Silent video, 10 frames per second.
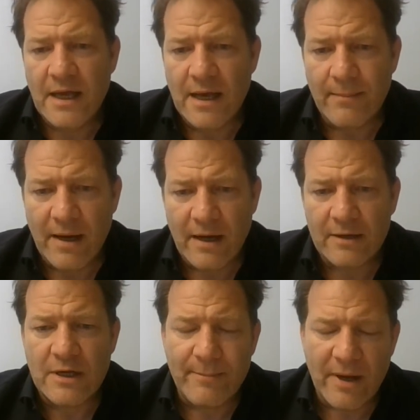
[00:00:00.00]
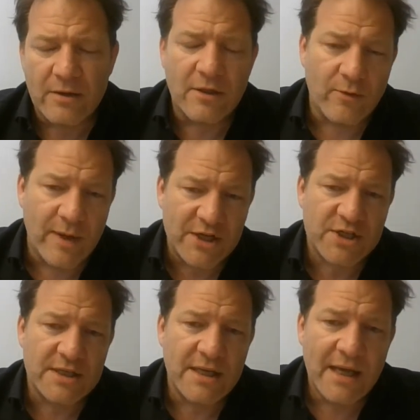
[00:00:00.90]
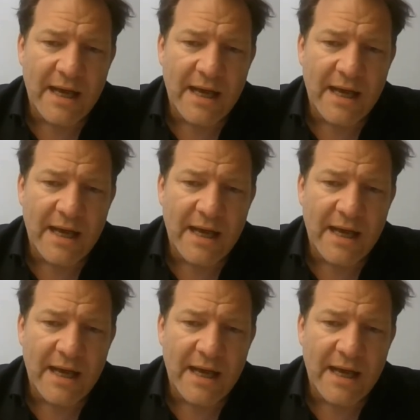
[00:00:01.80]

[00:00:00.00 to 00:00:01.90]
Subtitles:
about the question